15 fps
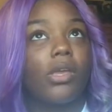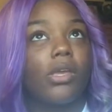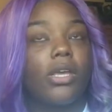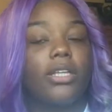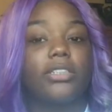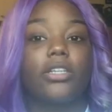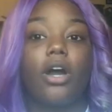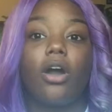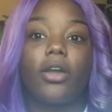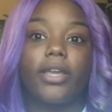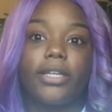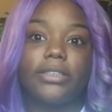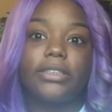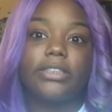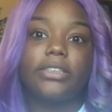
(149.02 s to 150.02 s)
it's called
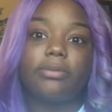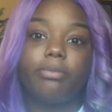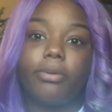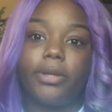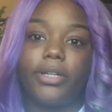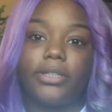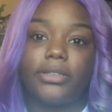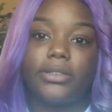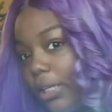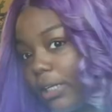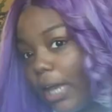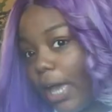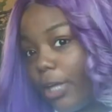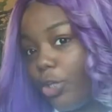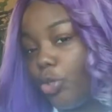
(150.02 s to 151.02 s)
Kiss Express, and
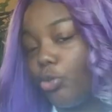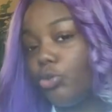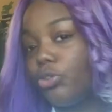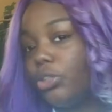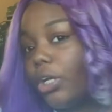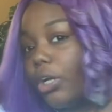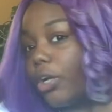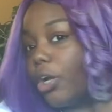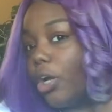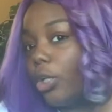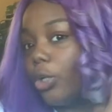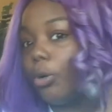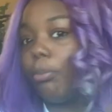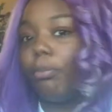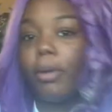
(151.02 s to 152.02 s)
I used their
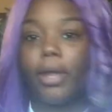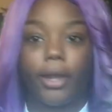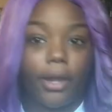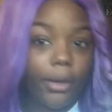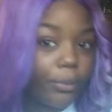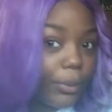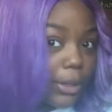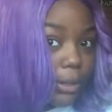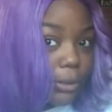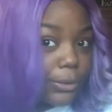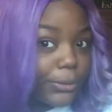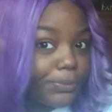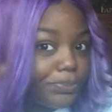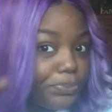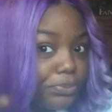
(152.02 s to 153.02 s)
color
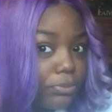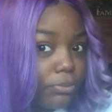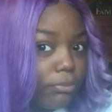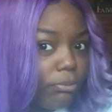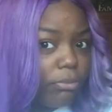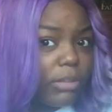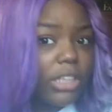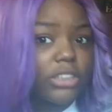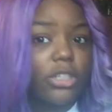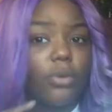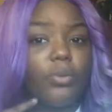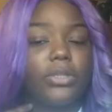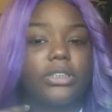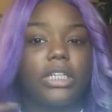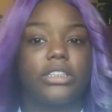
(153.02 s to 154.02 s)
Periwinkle. So
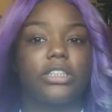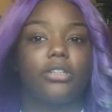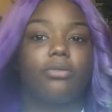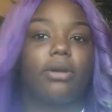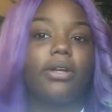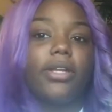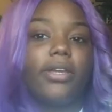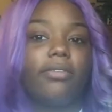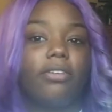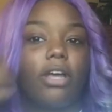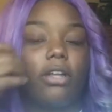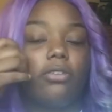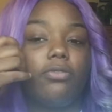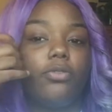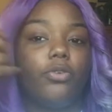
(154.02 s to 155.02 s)
once I turn around and give
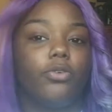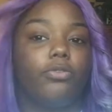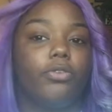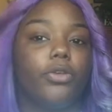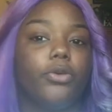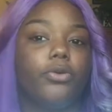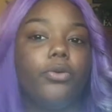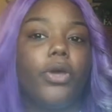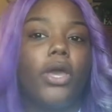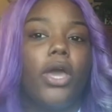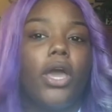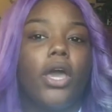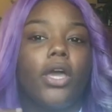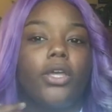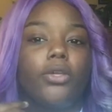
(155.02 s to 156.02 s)
y'all a full view,
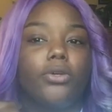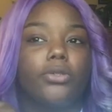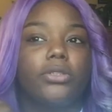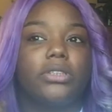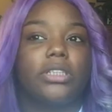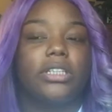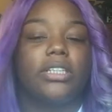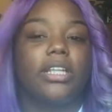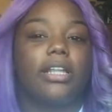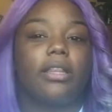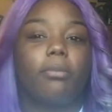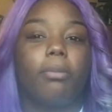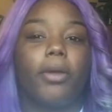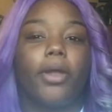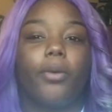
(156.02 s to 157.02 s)
you'll see that the
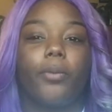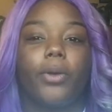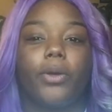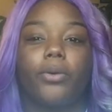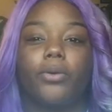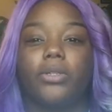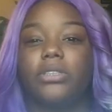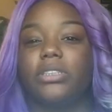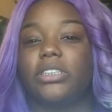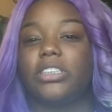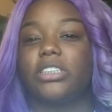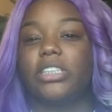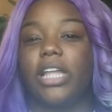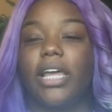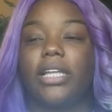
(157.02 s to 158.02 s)
Periwinkle is a
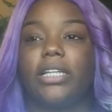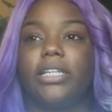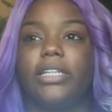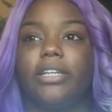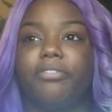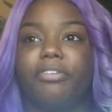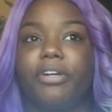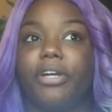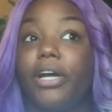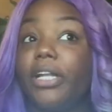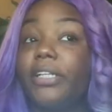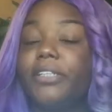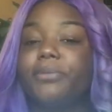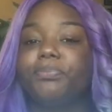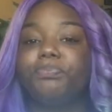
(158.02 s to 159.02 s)
slightly different
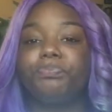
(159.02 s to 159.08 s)
color.